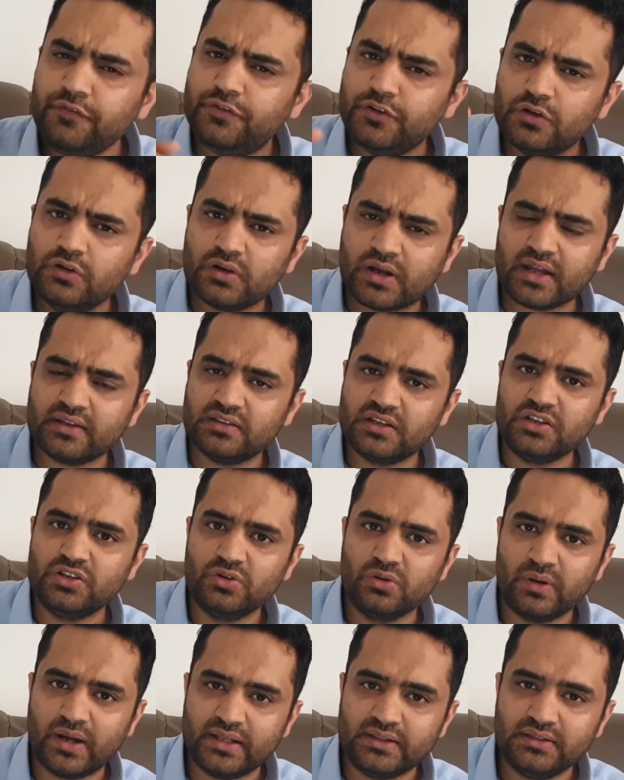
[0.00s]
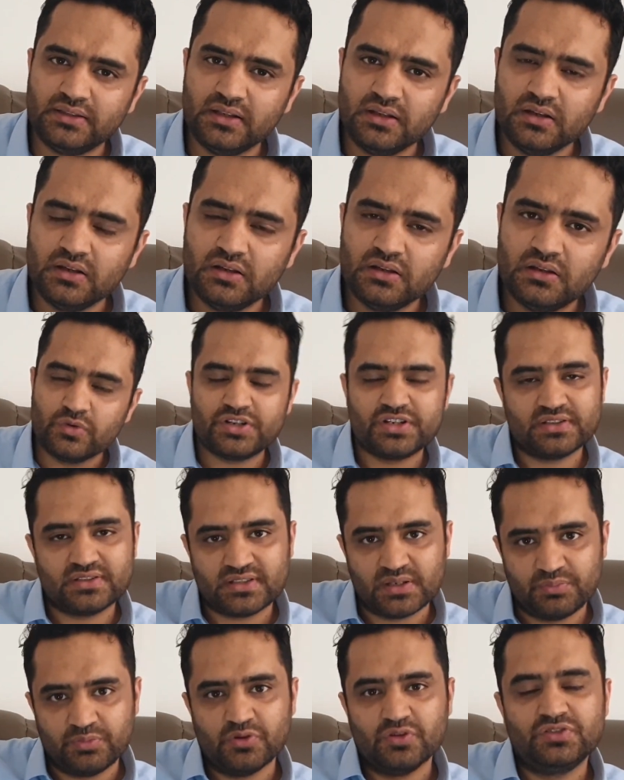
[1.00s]
If you look at the UN, which
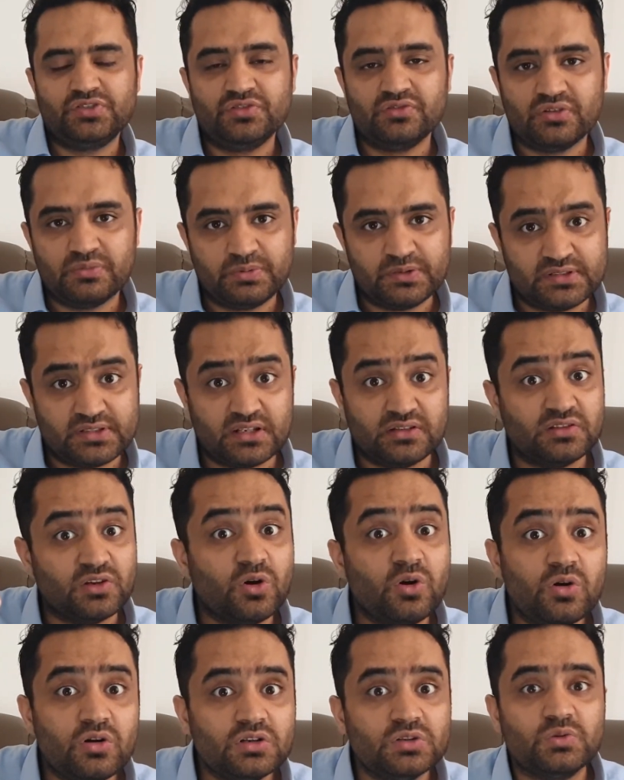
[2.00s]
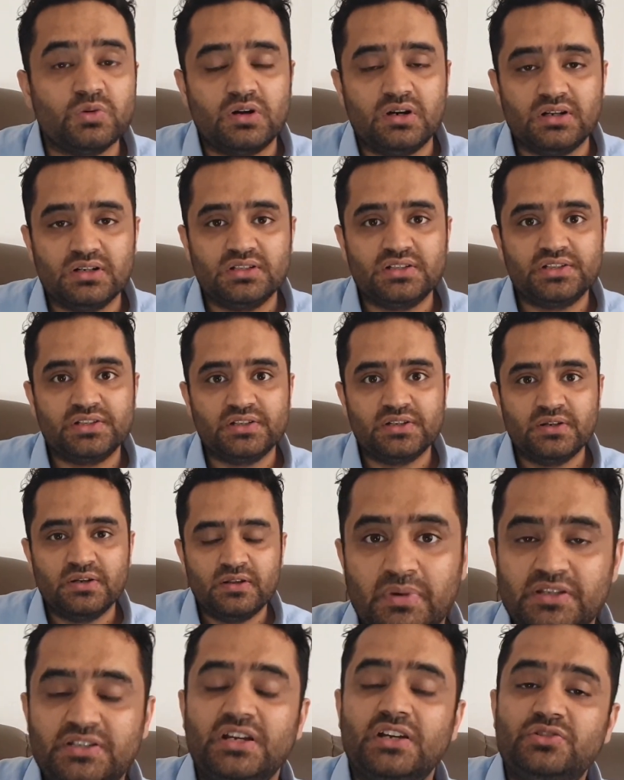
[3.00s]
is supposed to represent the whole world,
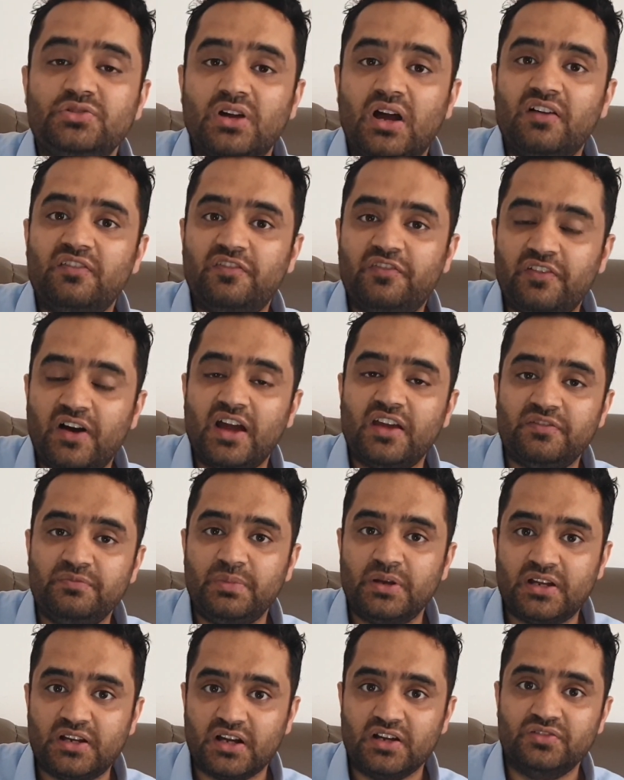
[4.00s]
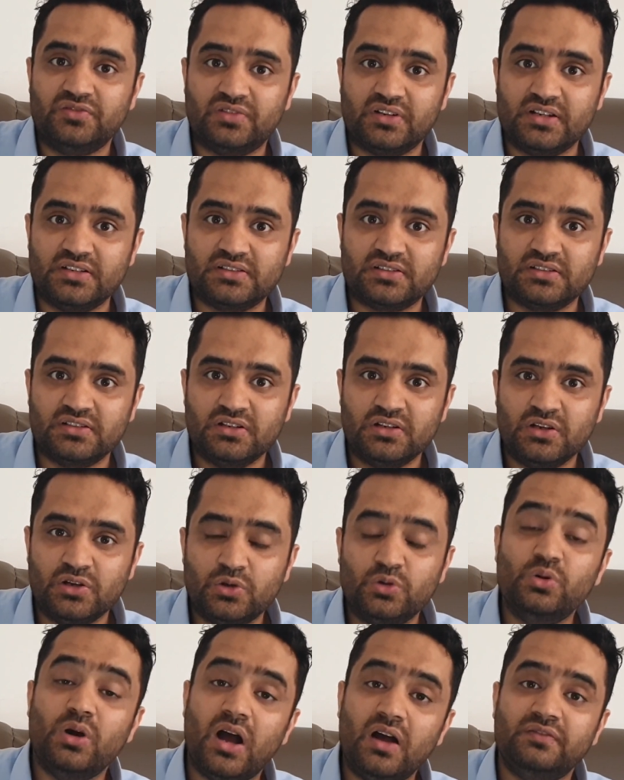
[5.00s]
but yet you have 5 big countries
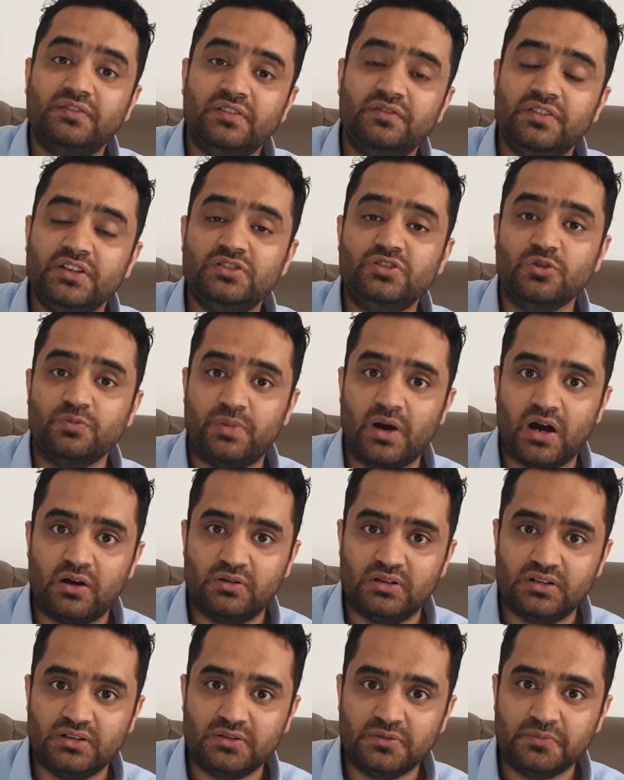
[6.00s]
who have the veto power.